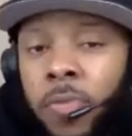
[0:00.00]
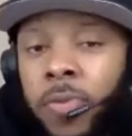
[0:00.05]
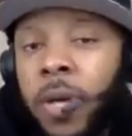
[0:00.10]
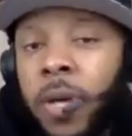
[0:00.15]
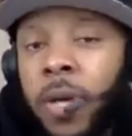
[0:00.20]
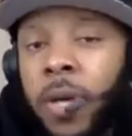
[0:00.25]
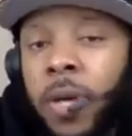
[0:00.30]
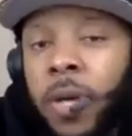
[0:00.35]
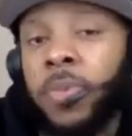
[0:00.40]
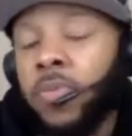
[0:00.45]

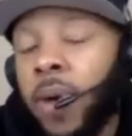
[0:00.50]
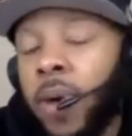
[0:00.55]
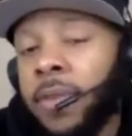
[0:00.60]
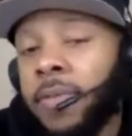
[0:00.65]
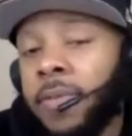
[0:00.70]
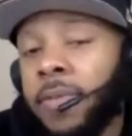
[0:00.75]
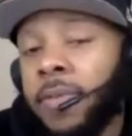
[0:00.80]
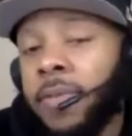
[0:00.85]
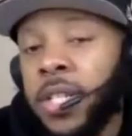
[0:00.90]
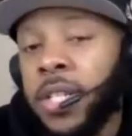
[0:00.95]
moved up 2
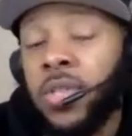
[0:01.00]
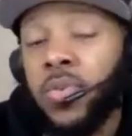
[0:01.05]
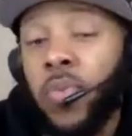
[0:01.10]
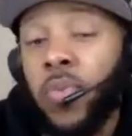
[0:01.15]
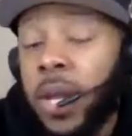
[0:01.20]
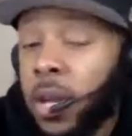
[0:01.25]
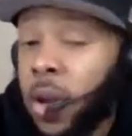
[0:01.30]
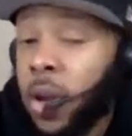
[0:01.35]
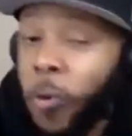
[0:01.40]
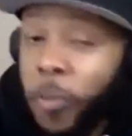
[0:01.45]
weight
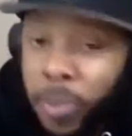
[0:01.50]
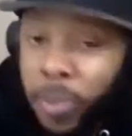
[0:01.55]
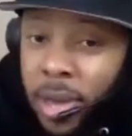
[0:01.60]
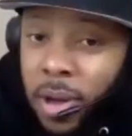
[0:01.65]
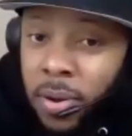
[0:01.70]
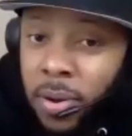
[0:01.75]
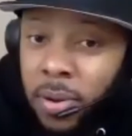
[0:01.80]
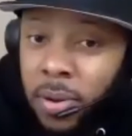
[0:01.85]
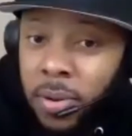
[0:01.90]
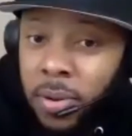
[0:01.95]
divisions with no
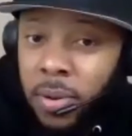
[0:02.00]
belt,